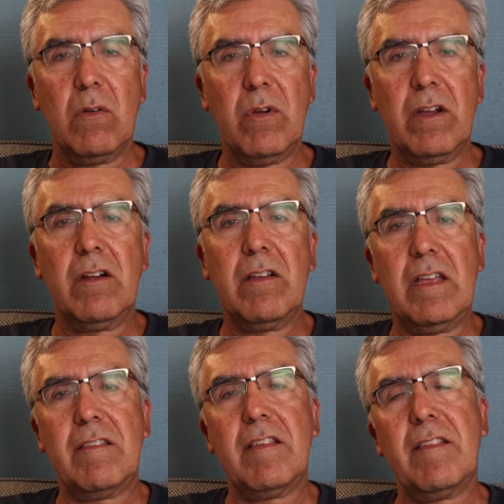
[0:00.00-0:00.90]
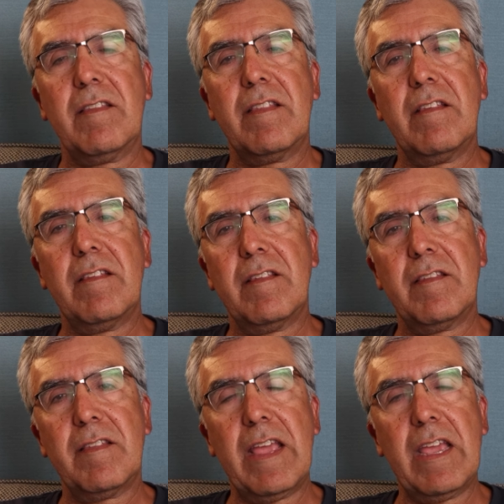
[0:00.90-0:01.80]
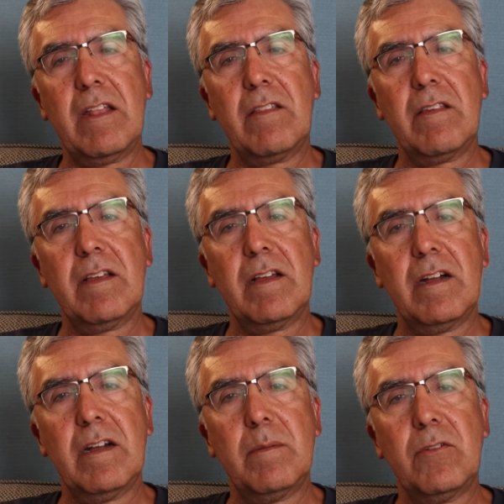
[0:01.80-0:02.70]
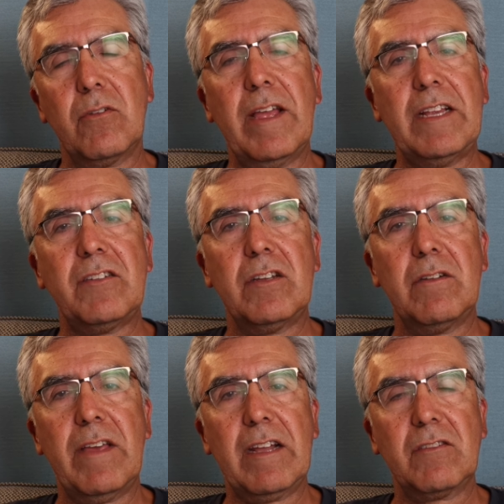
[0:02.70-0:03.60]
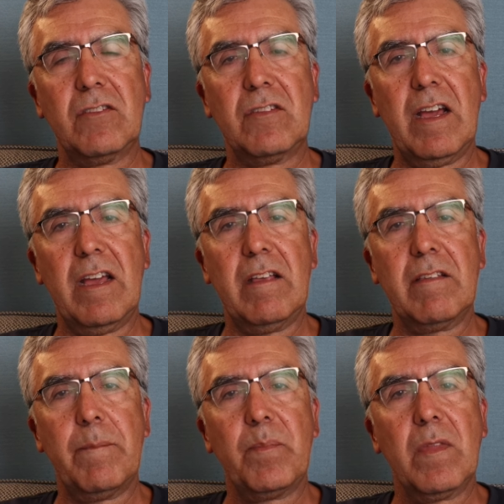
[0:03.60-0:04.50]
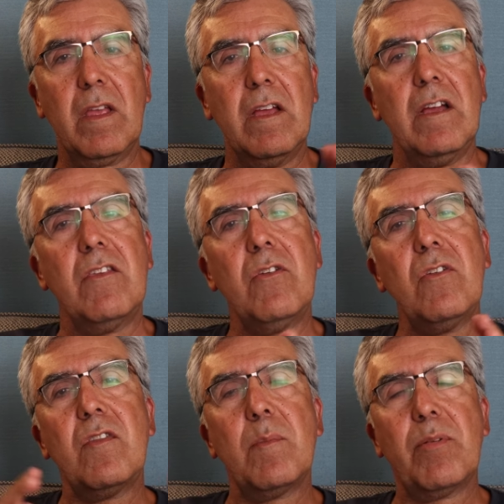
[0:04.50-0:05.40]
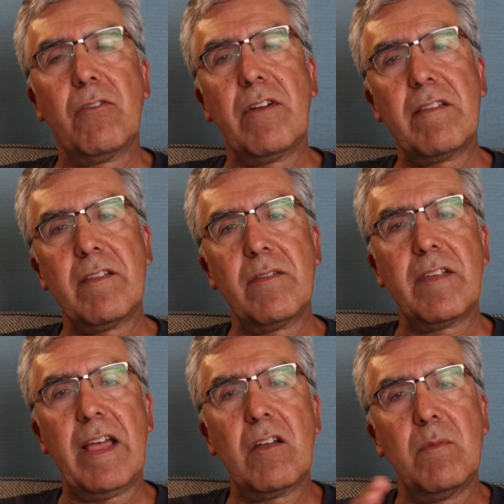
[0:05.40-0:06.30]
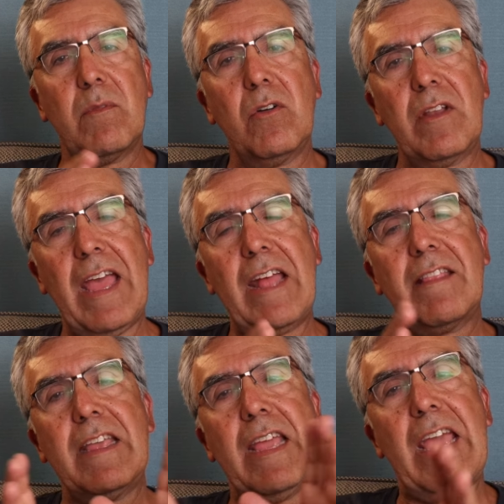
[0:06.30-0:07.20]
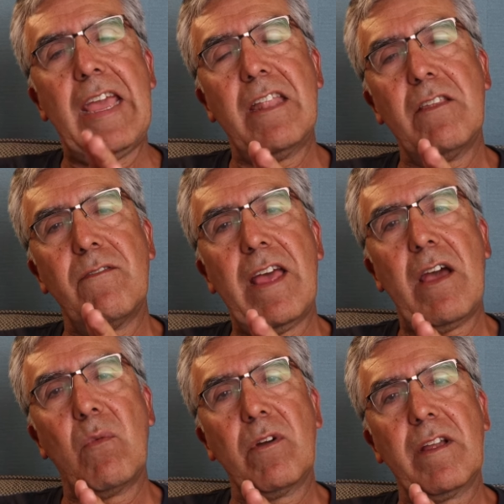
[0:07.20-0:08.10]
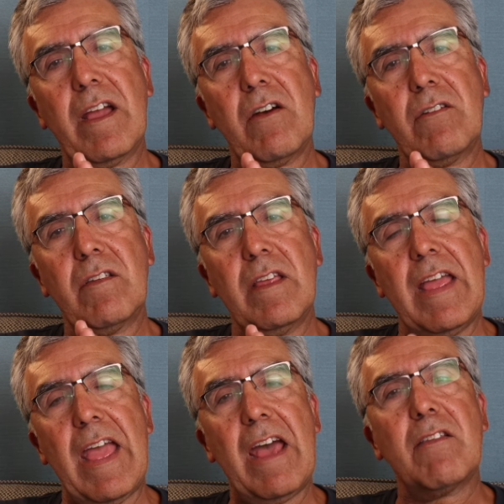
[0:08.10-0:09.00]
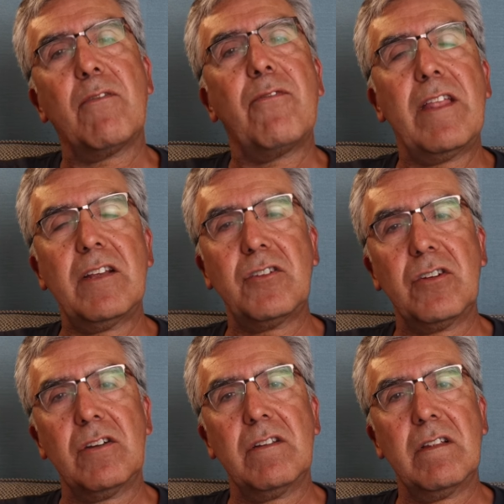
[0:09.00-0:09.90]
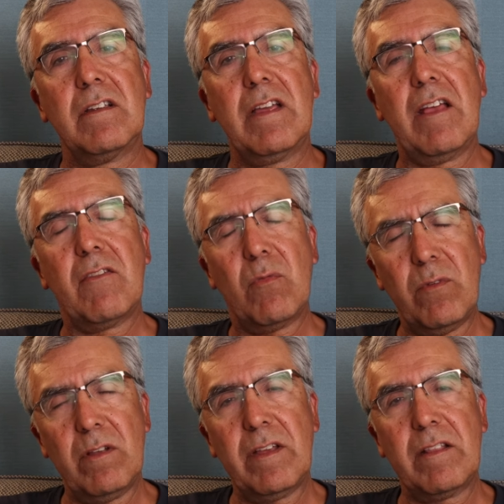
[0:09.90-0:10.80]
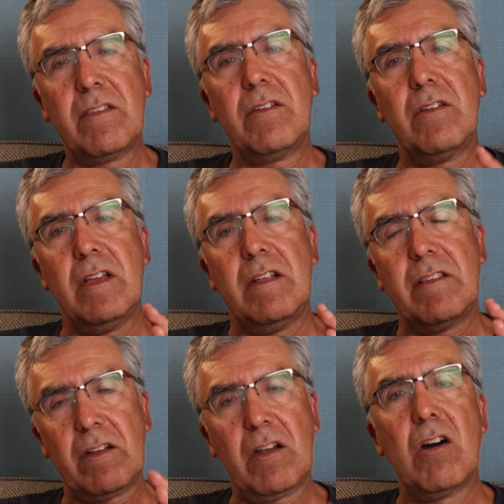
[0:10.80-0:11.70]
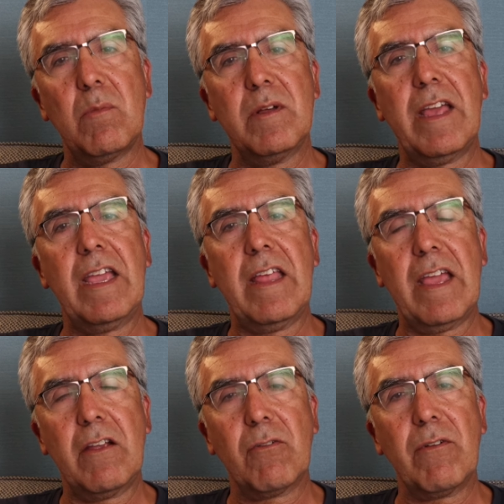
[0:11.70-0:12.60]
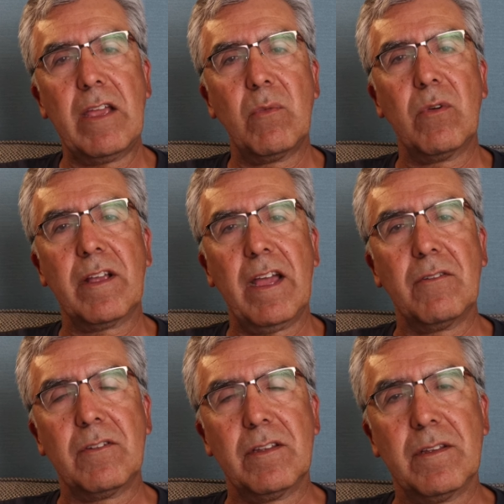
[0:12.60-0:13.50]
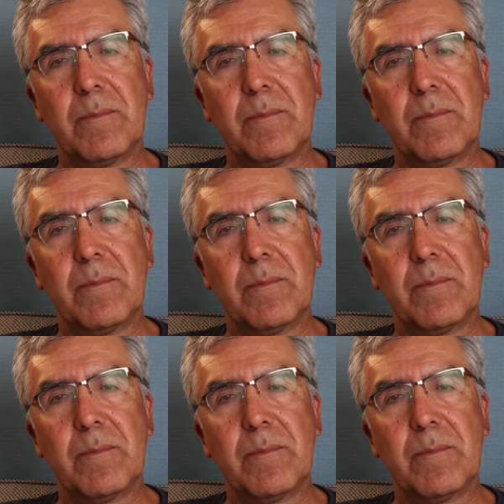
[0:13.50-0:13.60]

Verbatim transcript: where it's a sustained um, duration of exercise. Use the progressive cycle mode at the end of that workout as a finisher, as really to, to culminate a great workout.